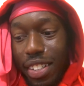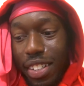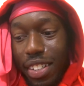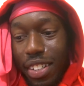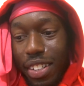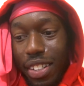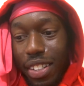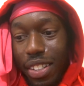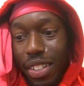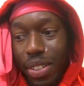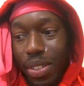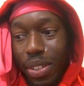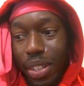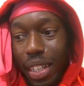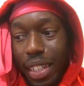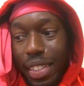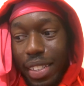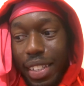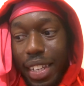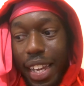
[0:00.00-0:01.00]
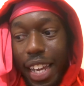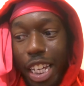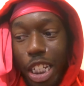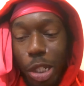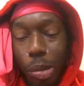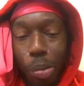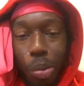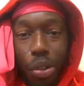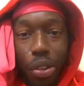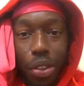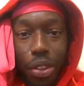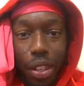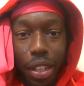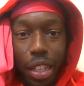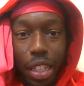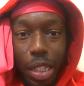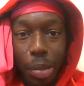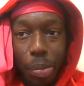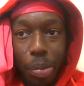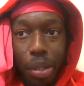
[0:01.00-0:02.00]
you know, like tangible
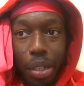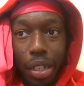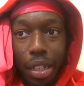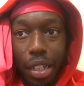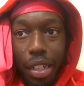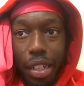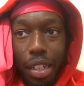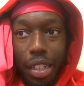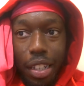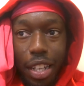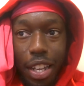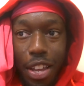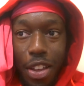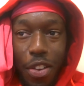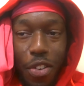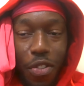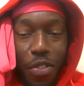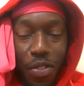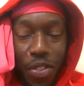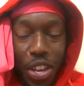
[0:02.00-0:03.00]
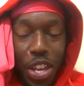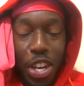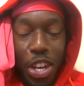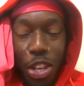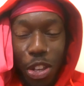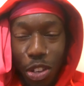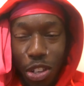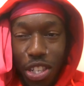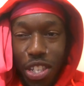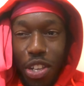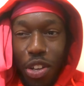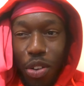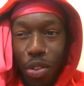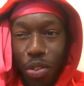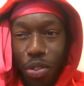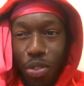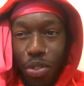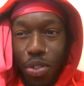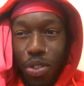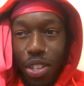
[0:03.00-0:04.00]
things, but like feeding
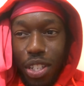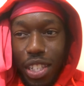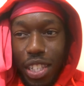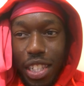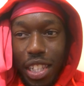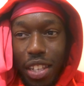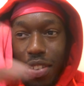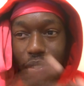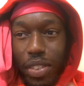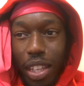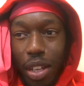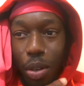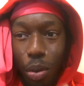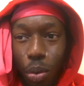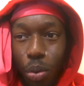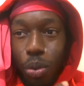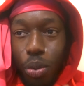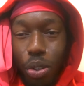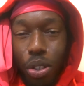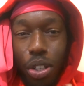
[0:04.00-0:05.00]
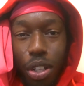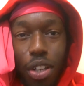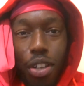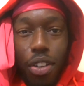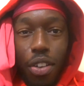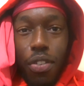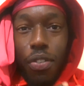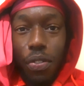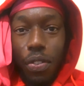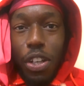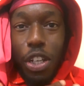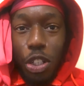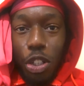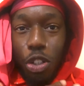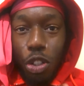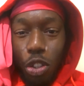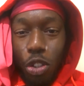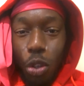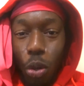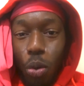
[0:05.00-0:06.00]
yourself stuff that'll feed
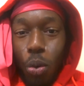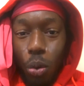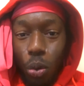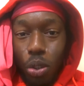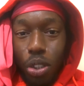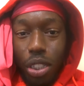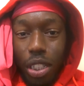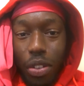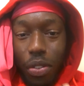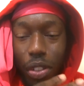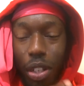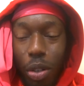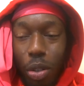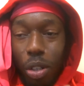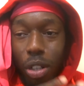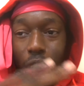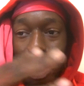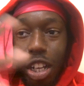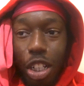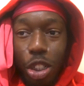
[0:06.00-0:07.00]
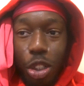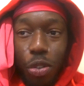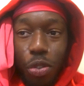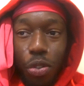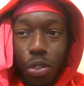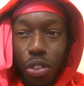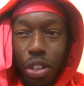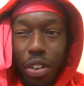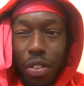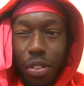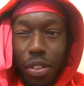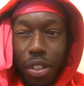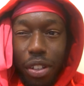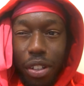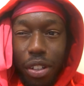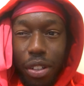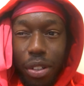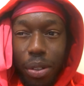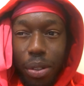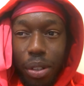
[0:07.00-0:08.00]
your soul, stuff that'll last you forever,
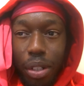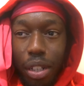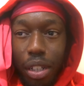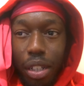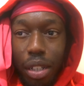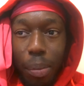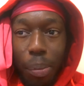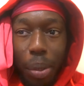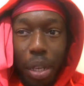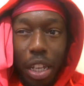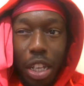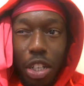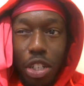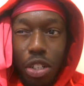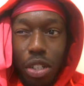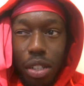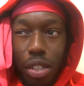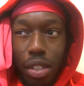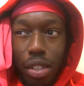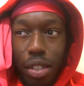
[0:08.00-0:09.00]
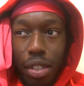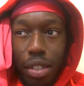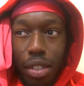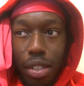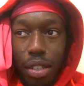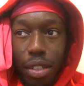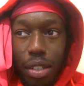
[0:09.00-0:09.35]
you know, like patience,